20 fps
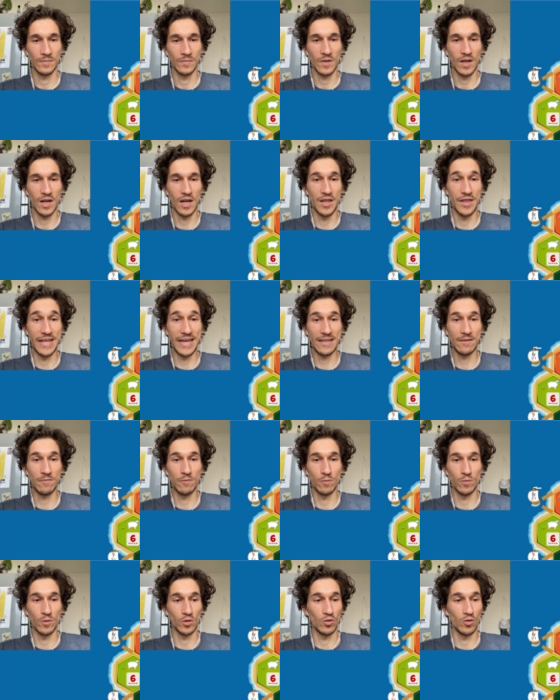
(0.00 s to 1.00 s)
And then
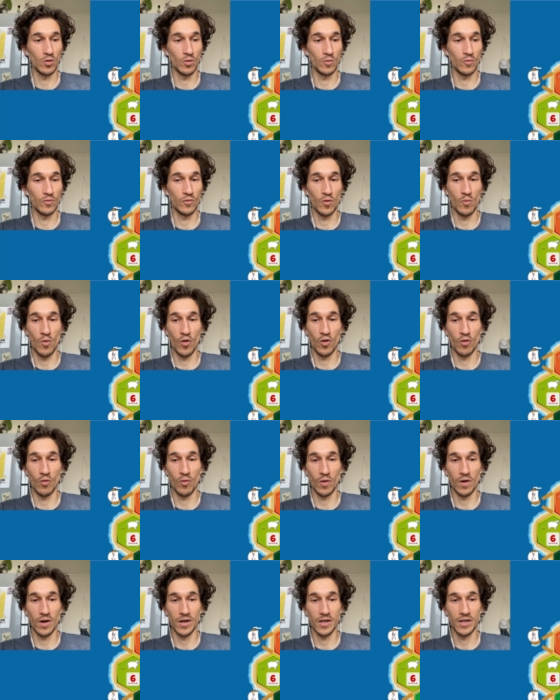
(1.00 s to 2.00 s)
we will go for more
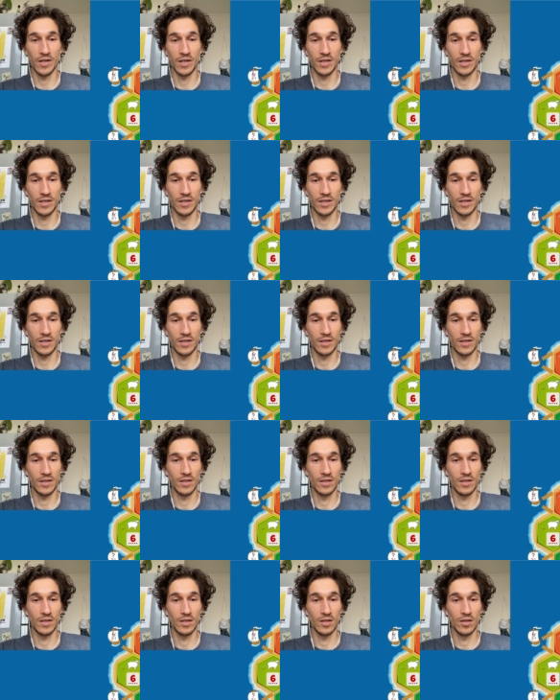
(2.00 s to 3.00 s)
ore.
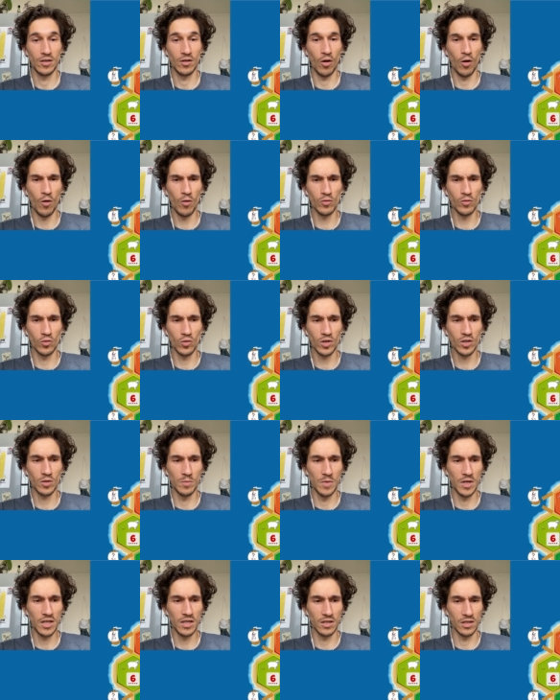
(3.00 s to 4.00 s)
Oh, look at
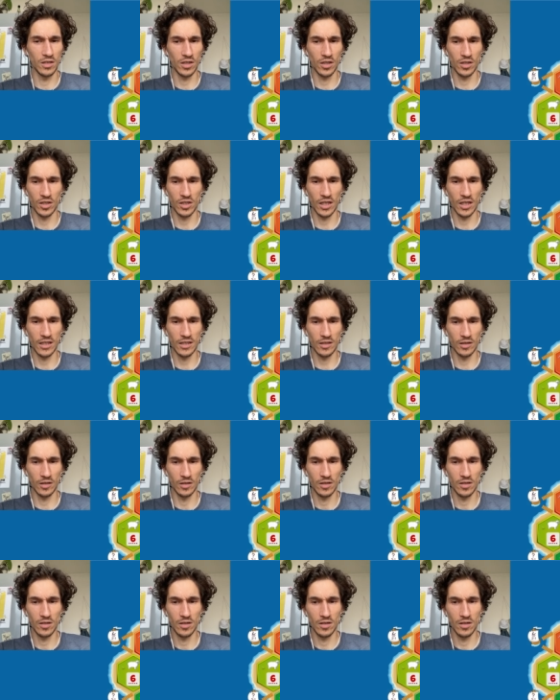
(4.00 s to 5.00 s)
me, can settle.
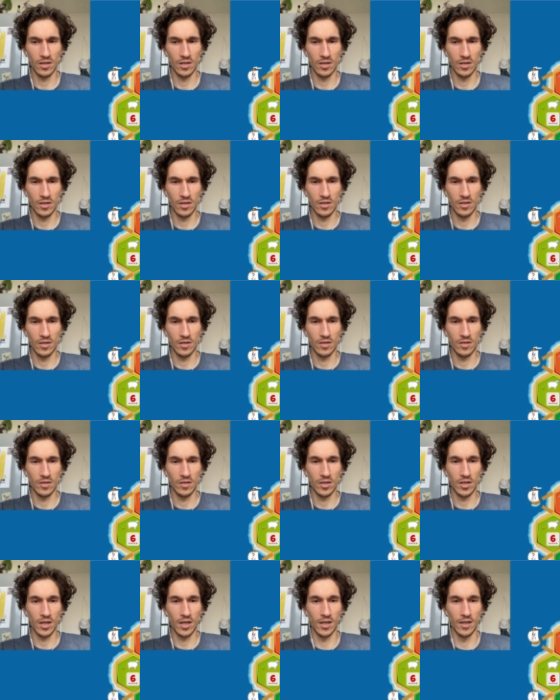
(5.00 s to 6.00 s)

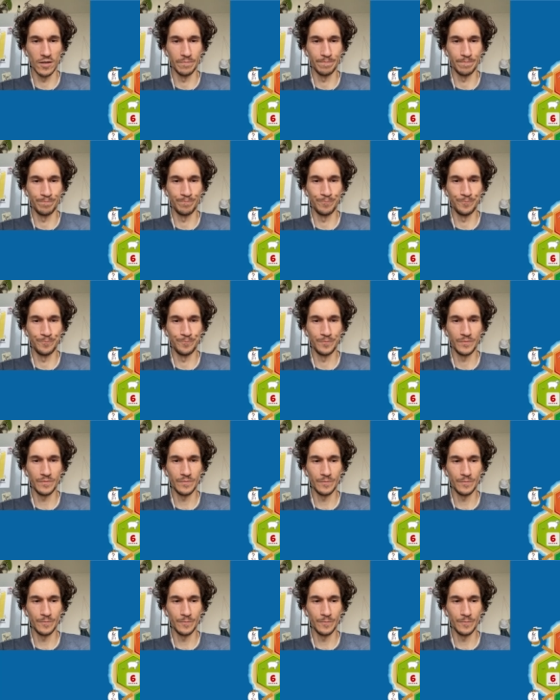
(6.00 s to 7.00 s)
Huh.
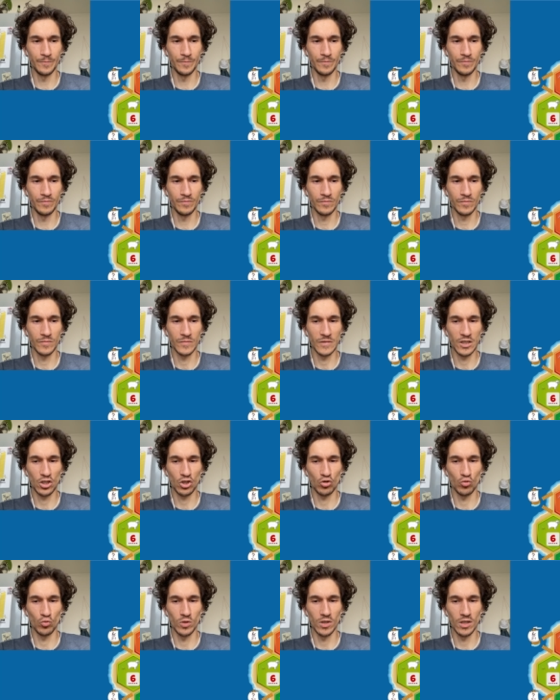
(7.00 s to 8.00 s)
Mm-hmm.
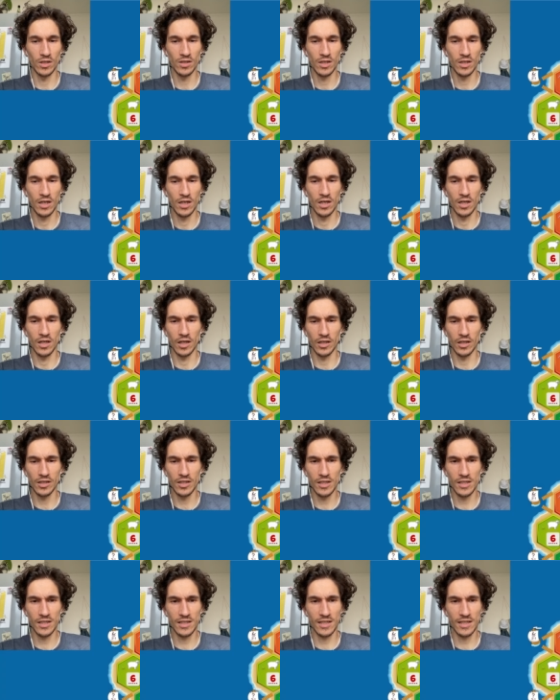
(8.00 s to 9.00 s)
Should I?
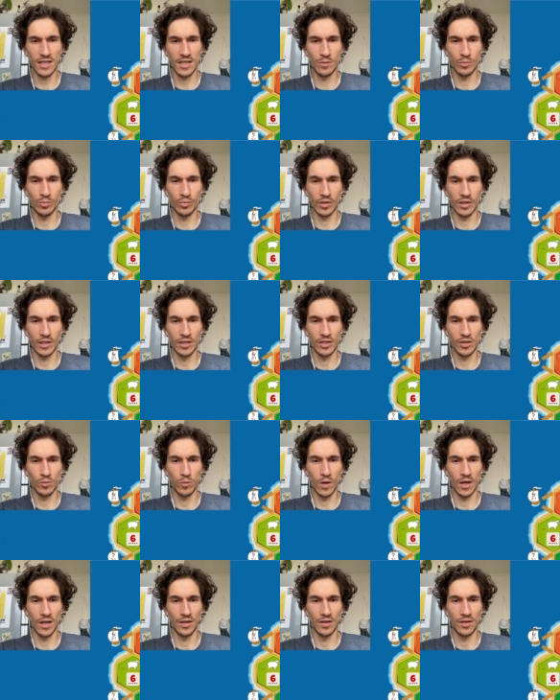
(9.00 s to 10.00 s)
Let's skip at least
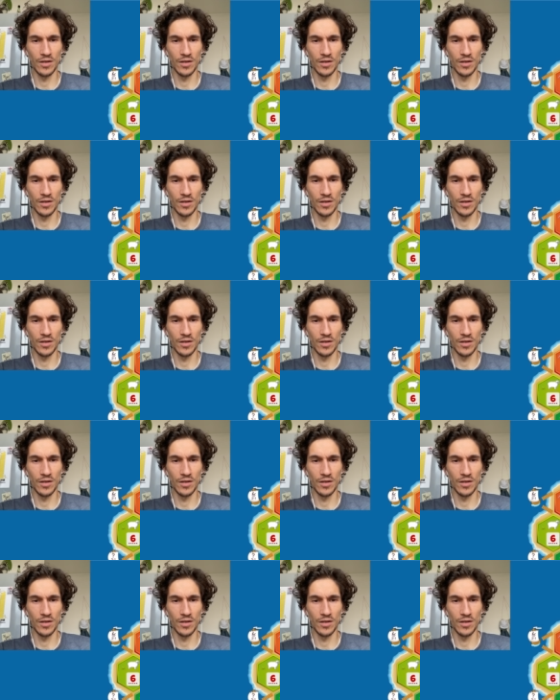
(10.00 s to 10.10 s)
one.